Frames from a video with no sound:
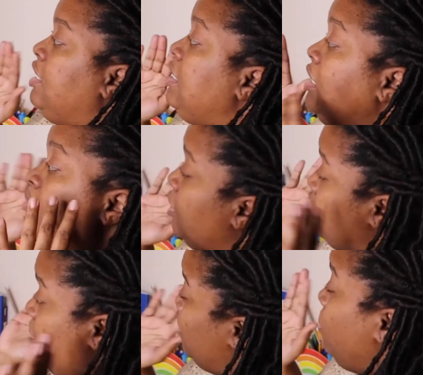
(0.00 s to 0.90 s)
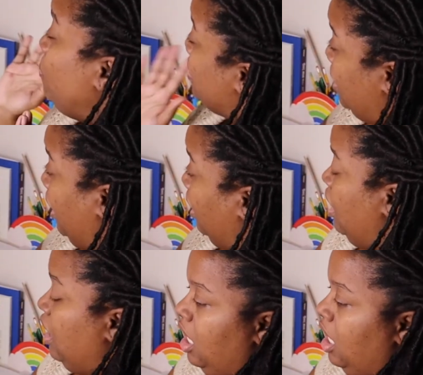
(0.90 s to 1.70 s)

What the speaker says: I just needed to make sure my skin was clean.